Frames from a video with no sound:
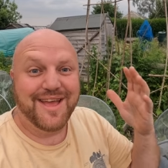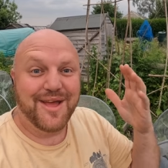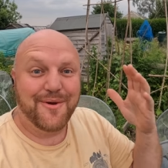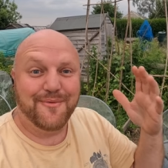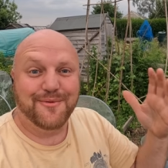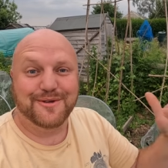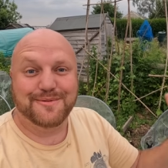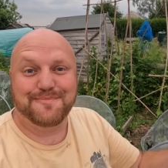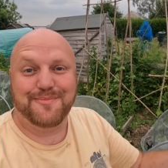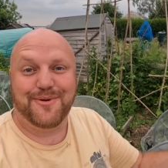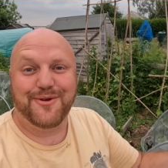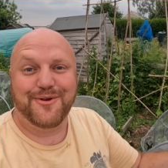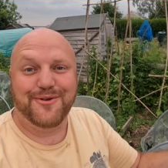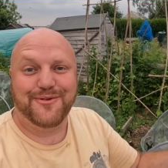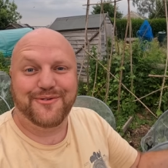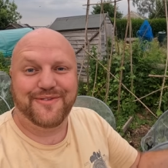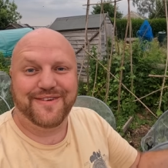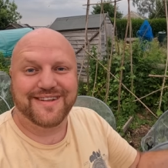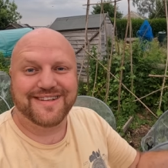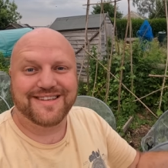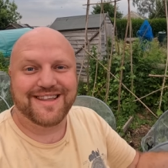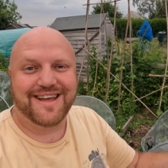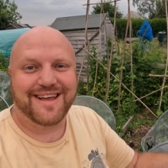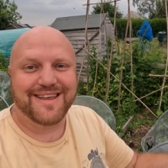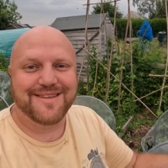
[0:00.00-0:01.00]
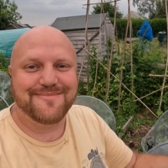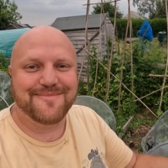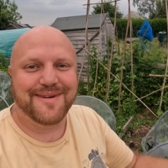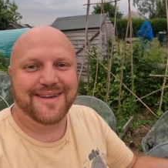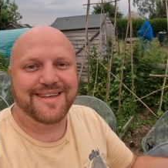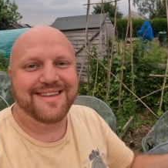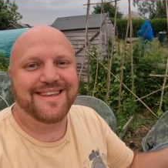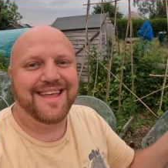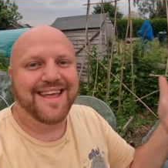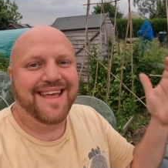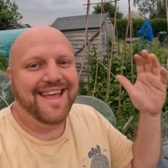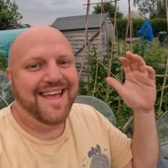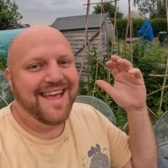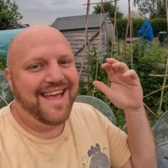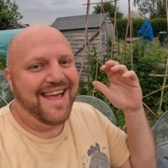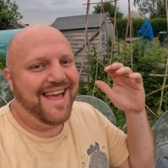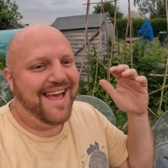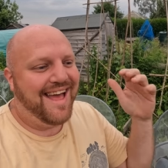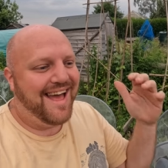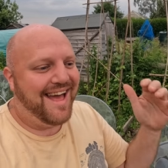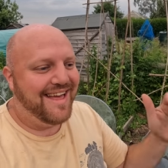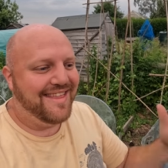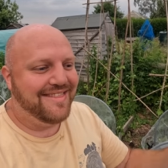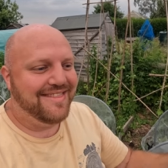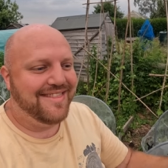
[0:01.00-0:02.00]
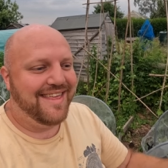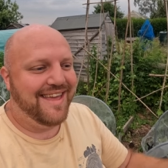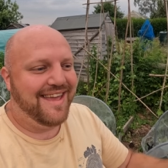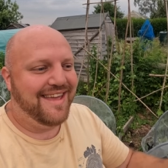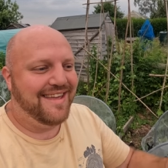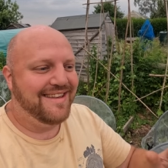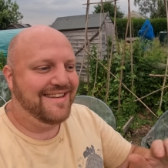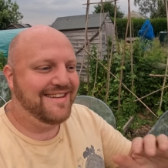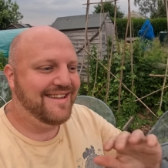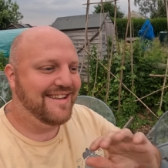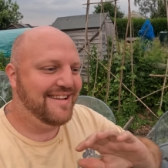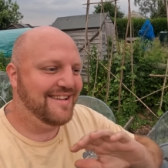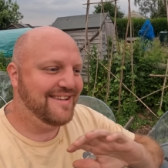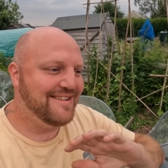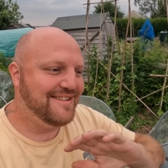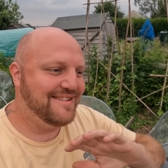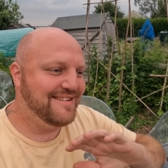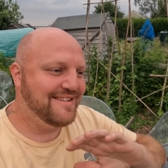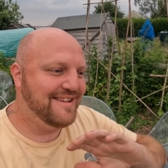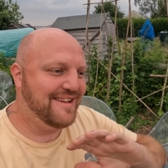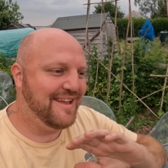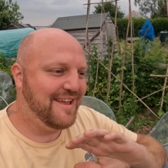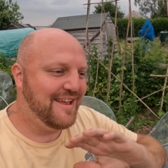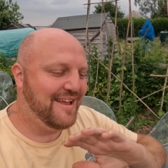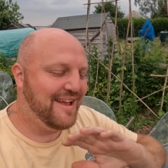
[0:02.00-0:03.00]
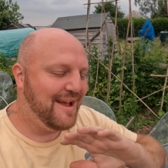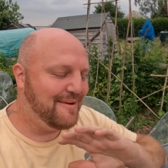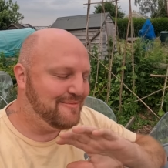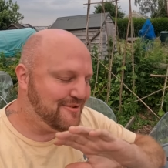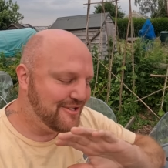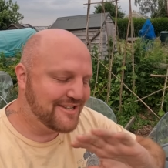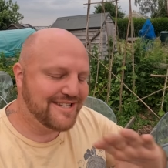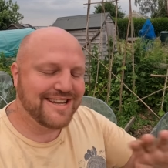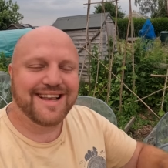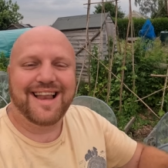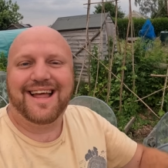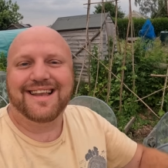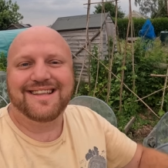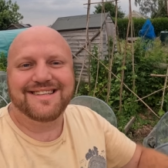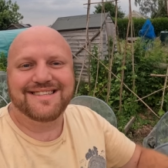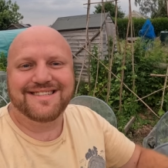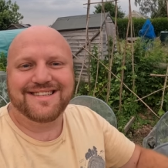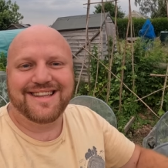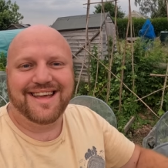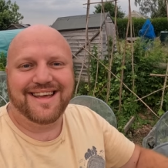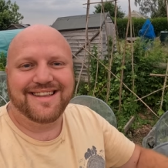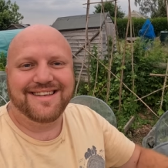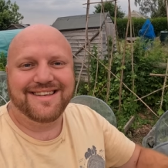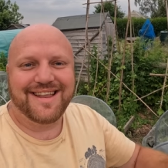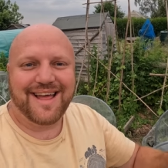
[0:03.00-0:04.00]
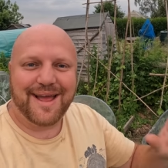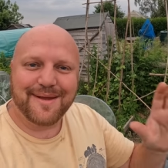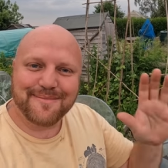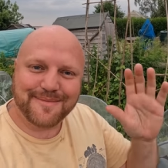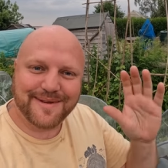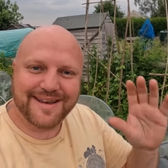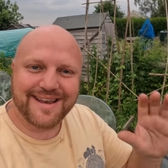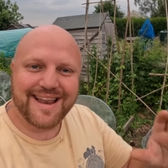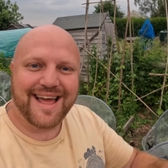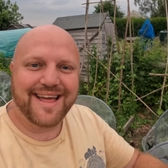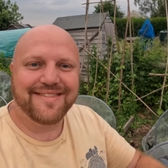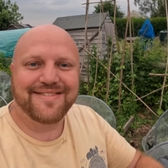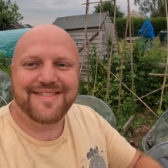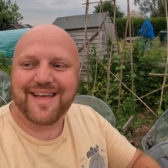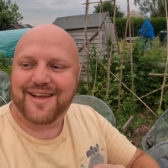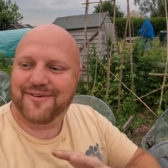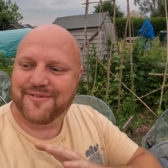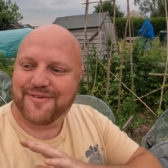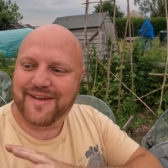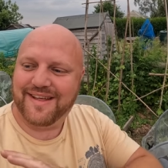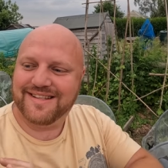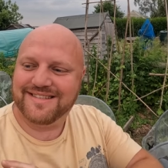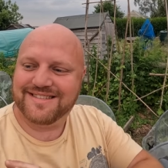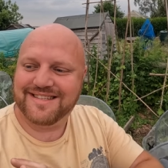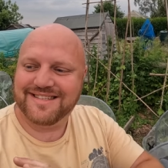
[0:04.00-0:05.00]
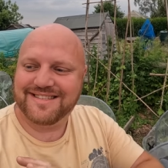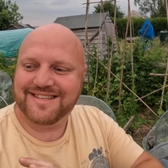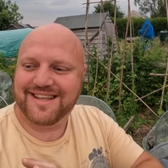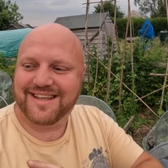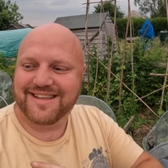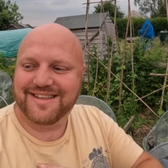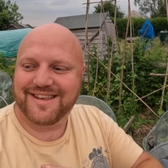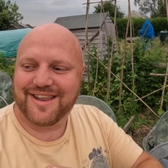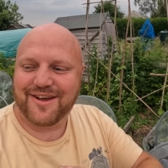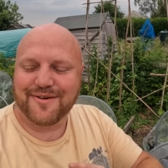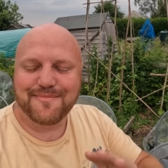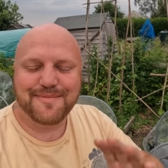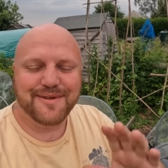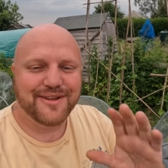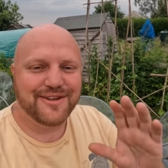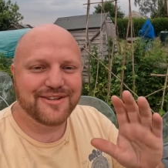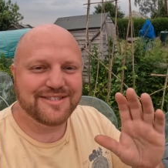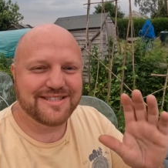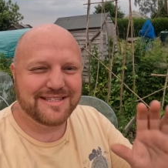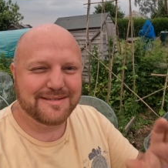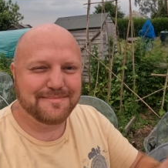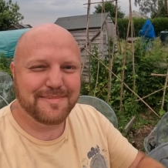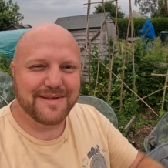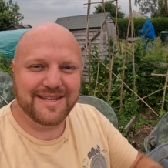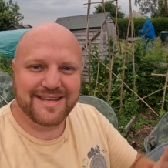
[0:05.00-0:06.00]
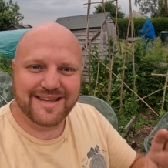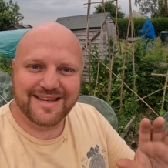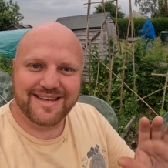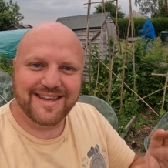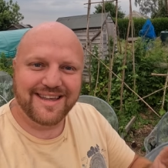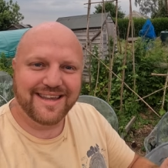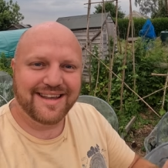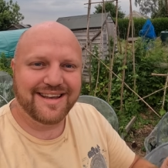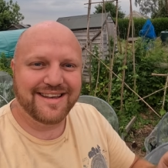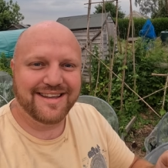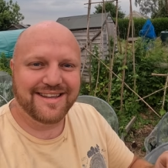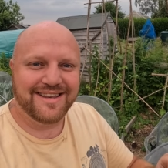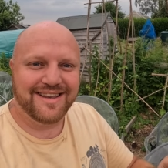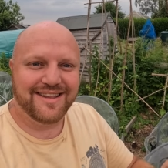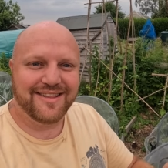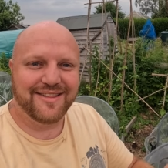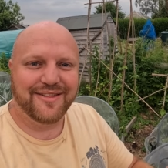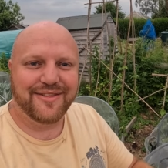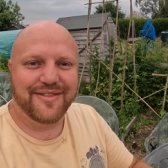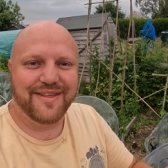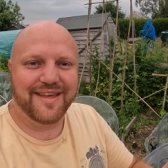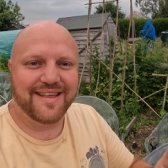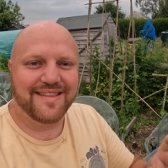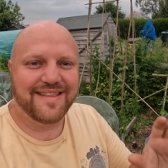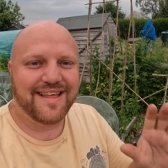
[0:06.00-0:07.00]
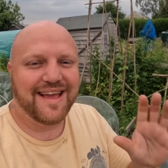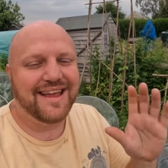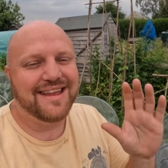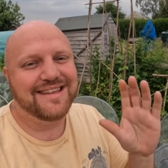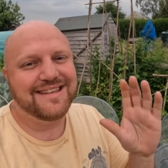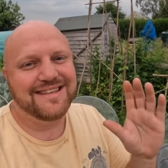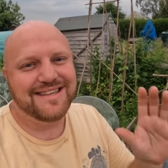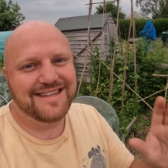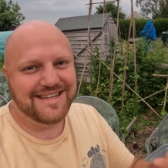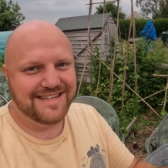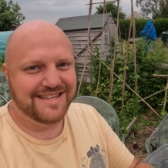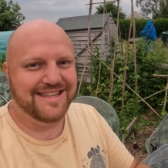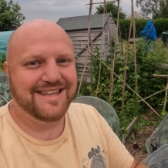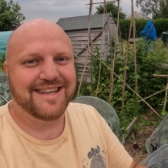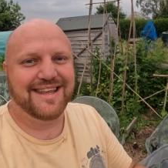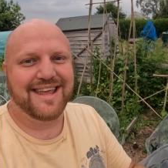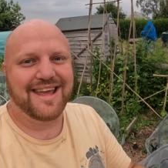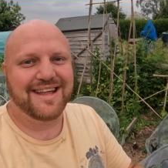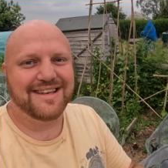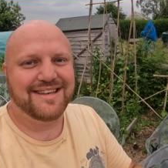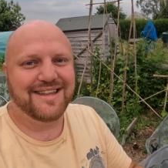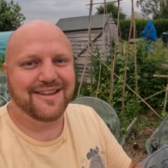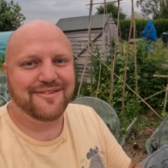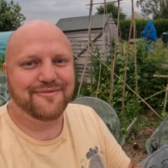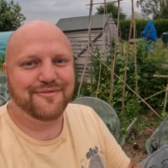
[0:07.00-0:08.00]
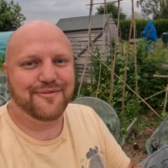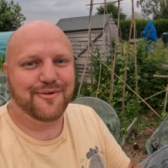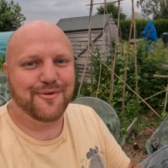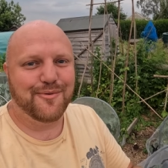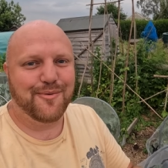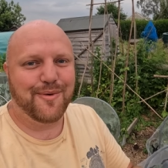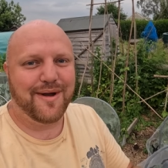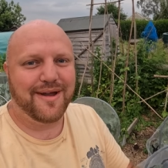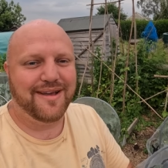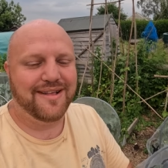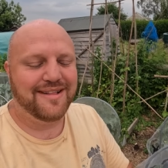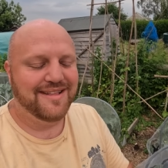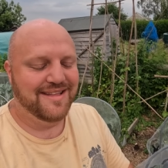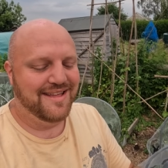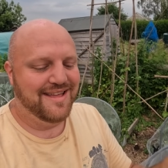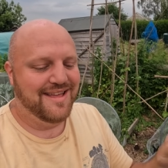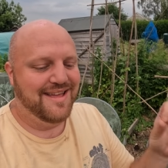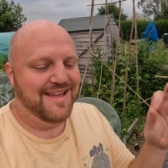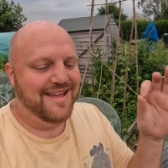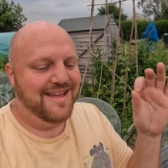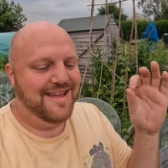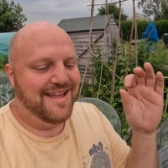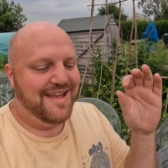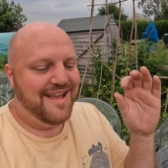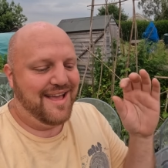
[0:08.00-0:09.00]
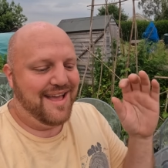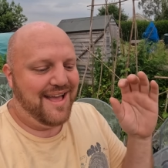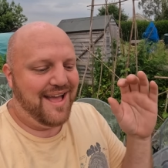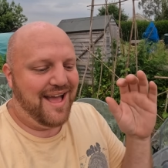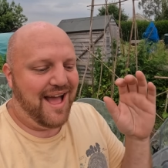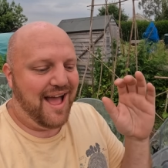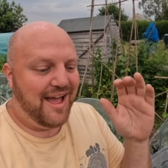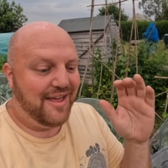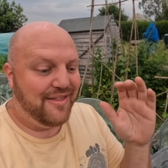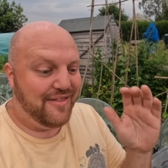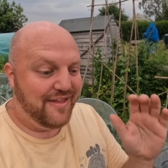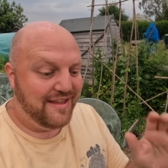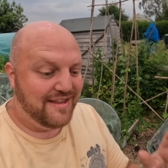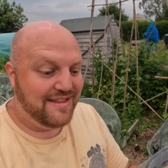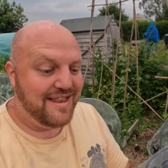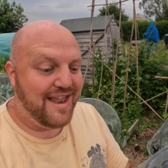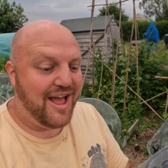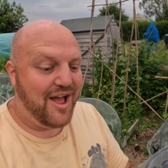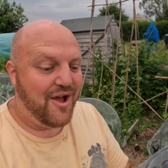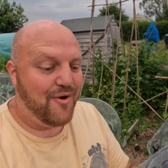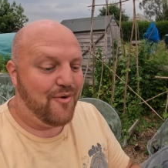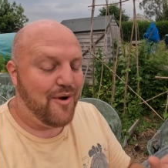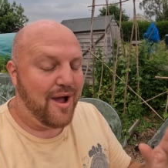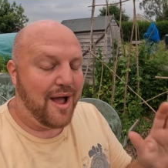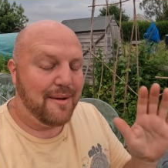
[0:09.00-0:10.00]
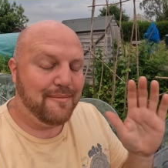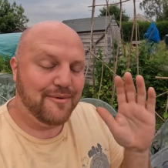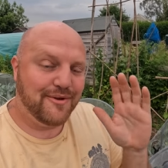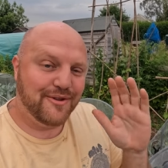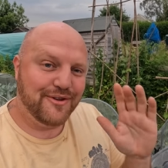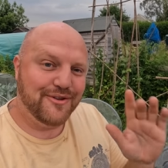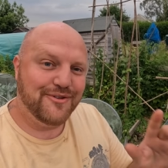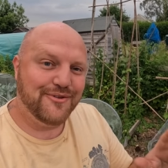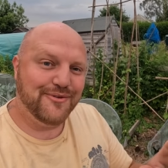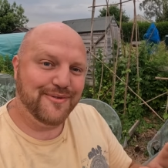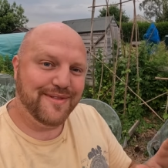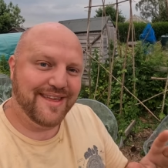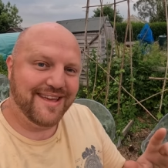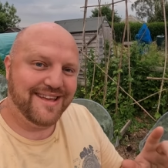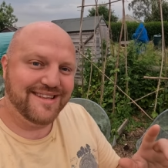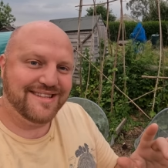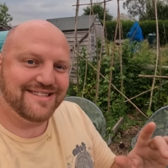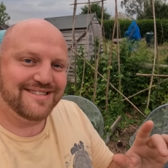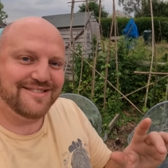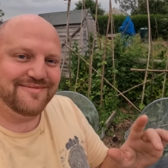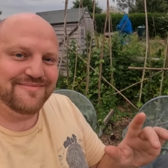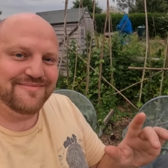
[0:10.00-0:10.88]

was perfect timing. And then I'm just glad it's done. I'm glad that fence is done now, because it's been a niggling little thing that I need to get done for a while. I think now I'm going to do this.